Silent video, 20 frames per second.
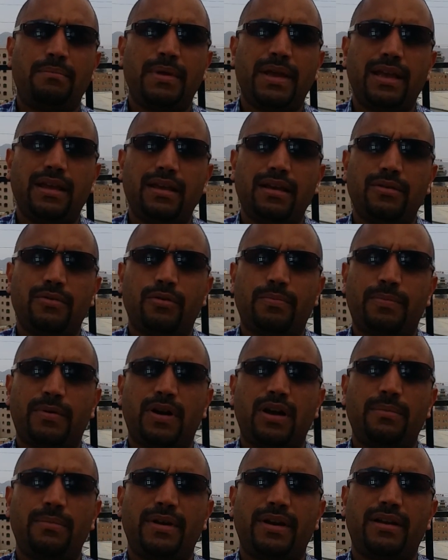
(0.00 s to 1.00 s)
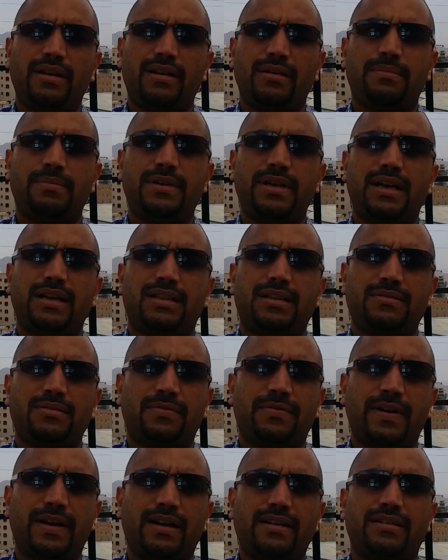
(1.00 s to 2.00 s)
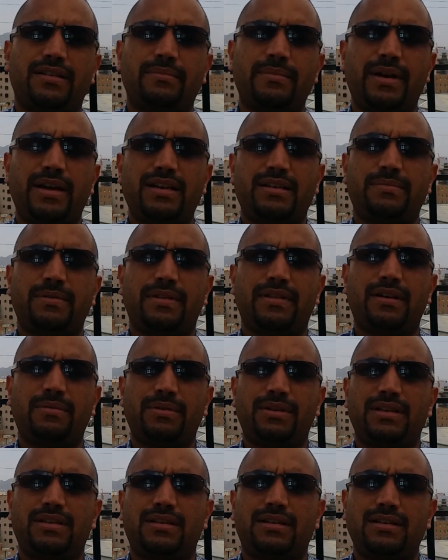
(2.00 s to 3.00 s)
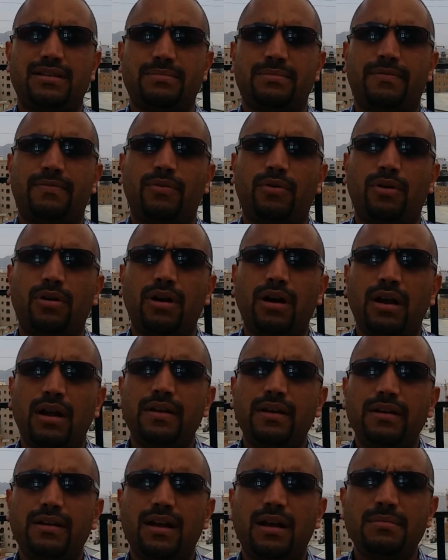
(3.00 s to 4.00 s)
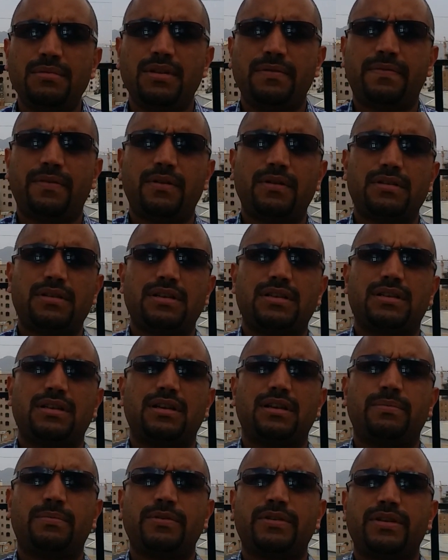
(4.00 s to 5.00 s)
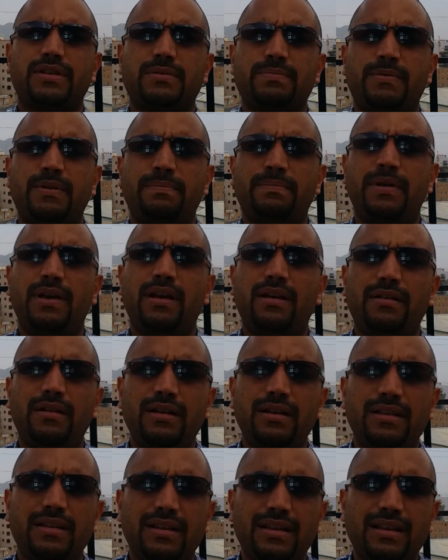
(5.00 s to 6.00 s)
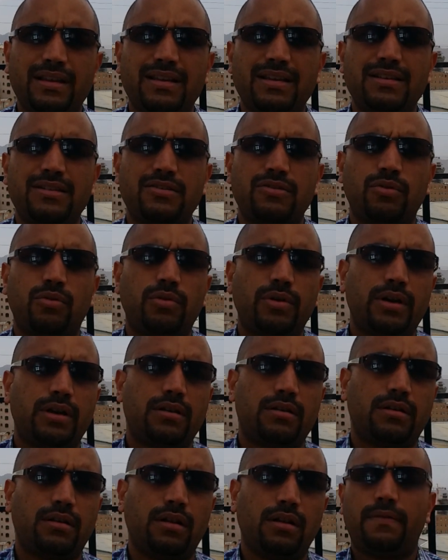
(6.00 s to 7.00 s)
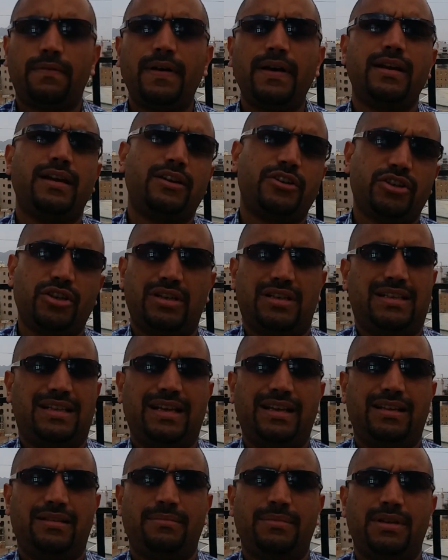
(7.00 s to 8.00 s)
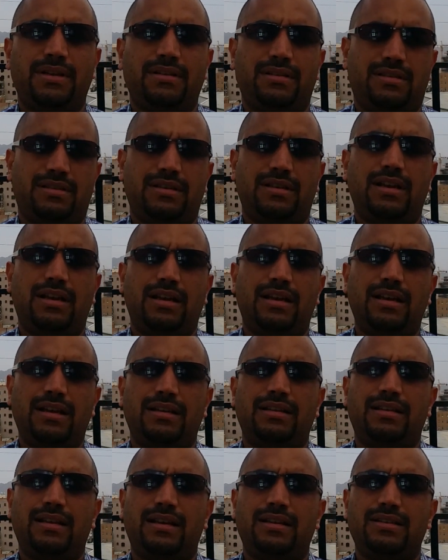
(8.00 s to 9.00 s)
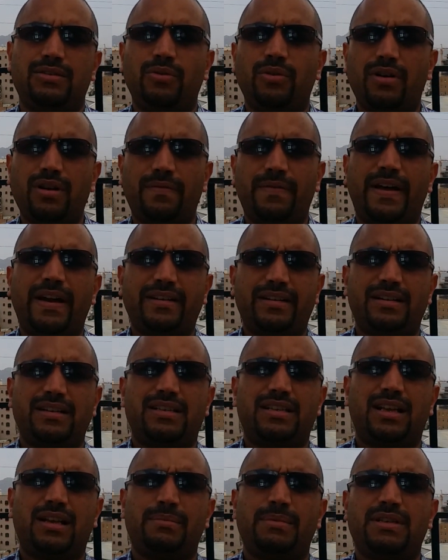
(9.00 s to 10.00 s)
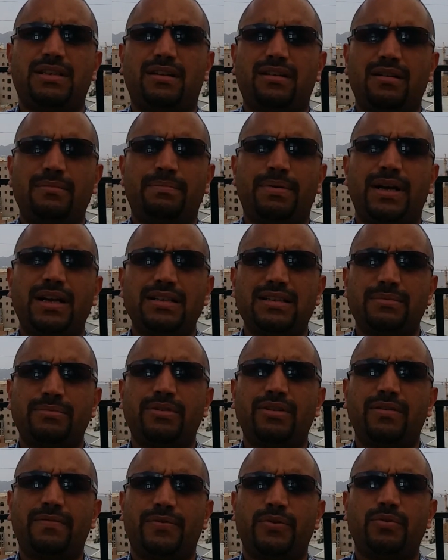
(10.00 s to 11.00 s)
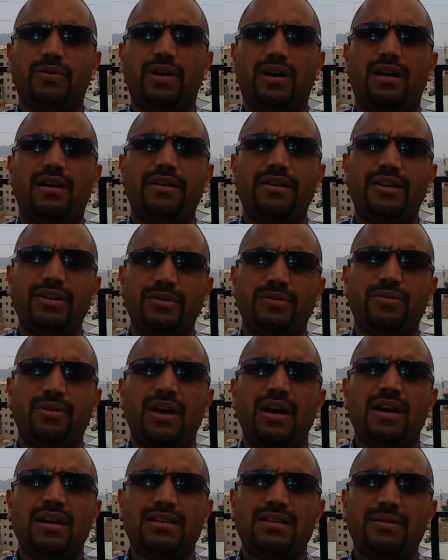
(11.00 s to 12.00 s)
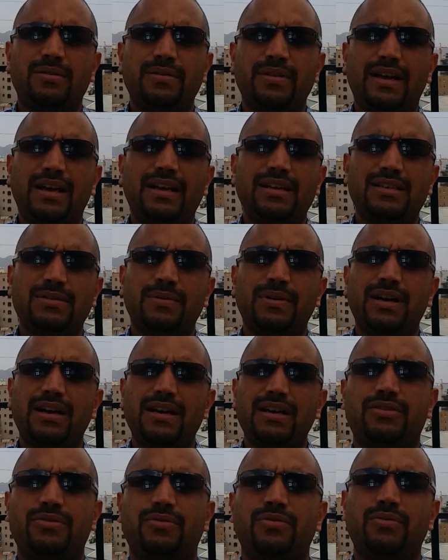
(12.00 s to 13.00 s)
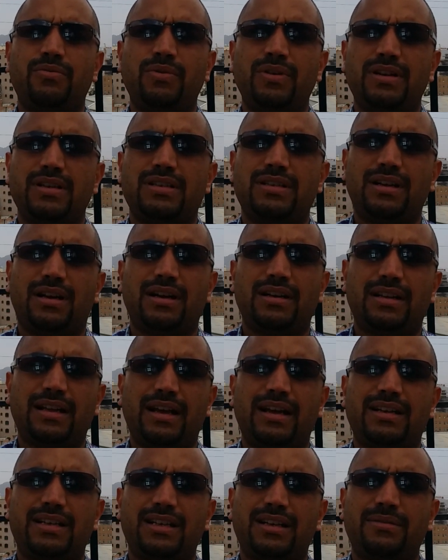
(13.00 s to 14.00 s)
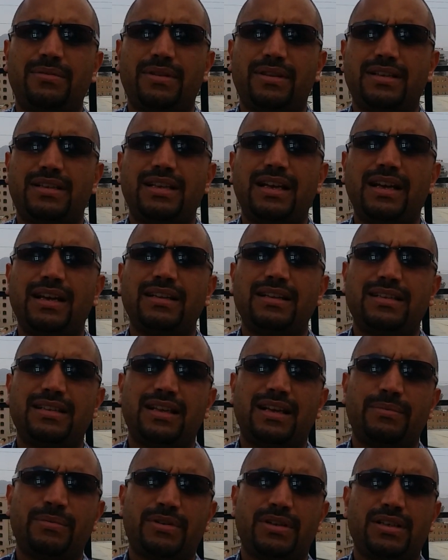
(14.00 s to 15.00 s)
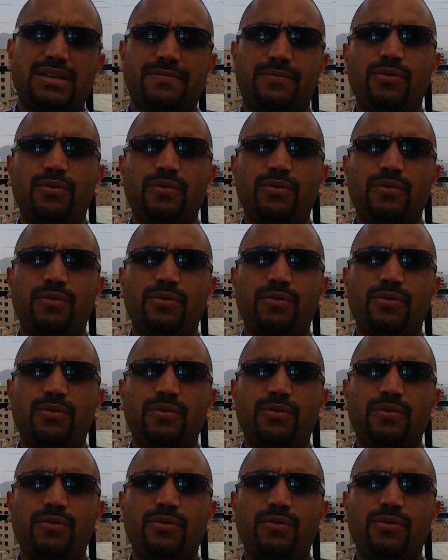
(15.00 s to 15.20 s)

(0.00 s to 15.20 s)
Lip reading: main or primary objectives of financial management that we discussed before, then comes the first step, which is preparing the historical financial statements. And the historical financial statements are impossible if you are new. So that's why you will start actually with the second step, which is